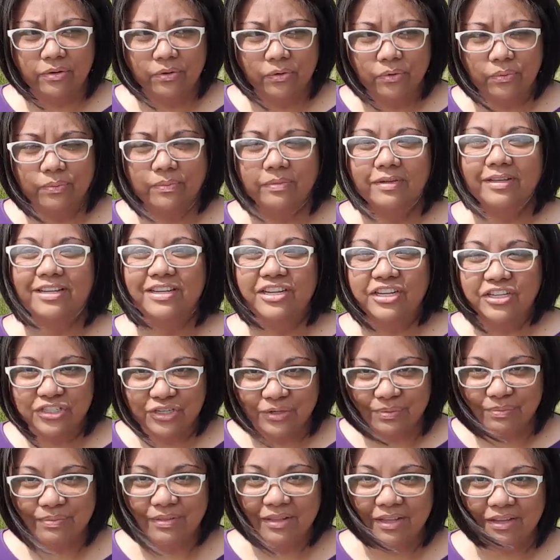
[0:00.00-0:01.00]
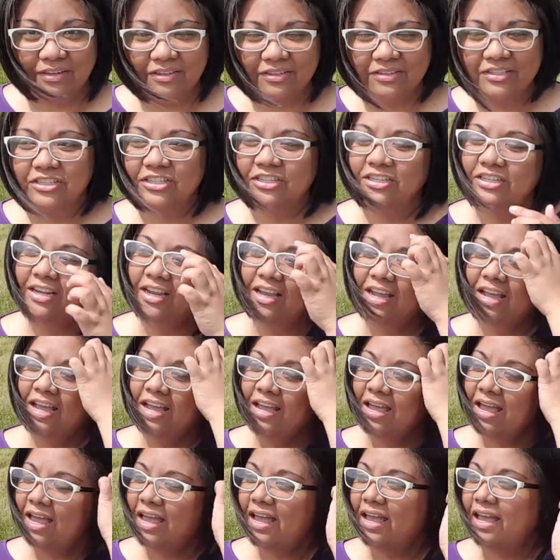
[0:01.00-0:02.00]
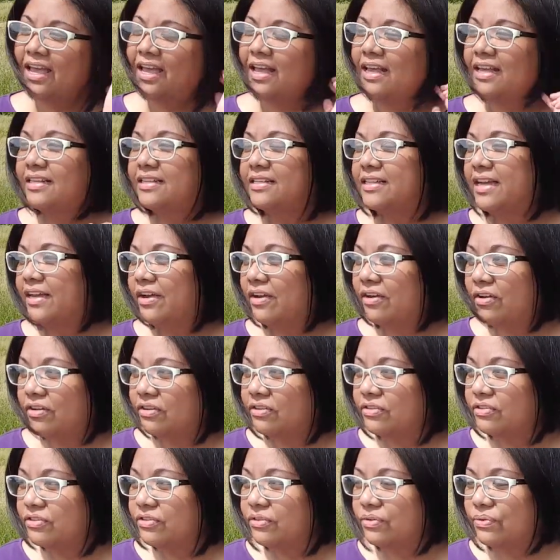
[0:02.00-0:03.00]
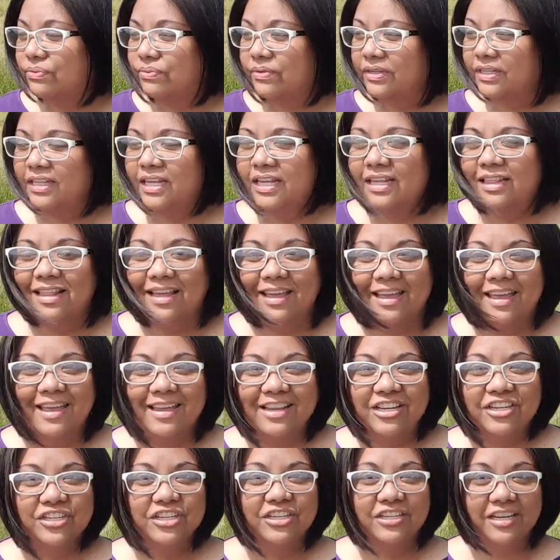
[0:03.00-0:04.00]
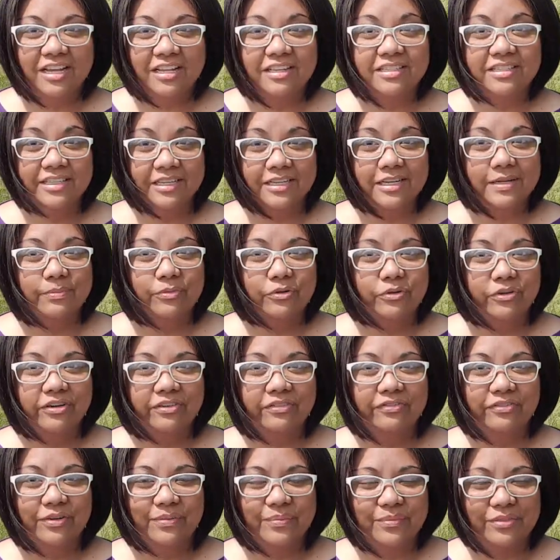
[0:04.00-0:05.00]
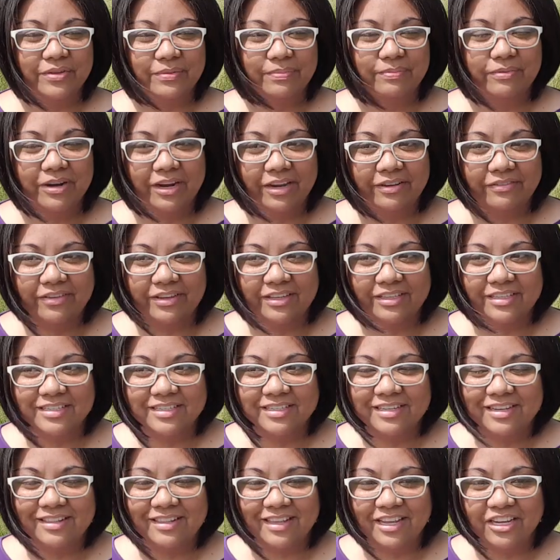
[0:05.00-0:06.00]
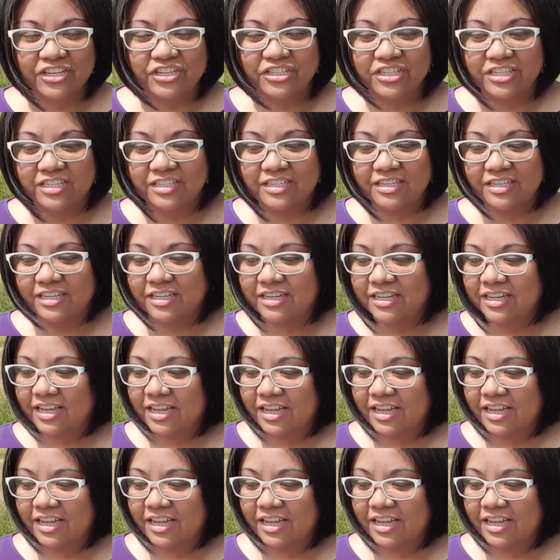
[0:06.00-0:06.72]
Homme Edition Blanche, and I also really like Chanel Sycamore from the Private Collection.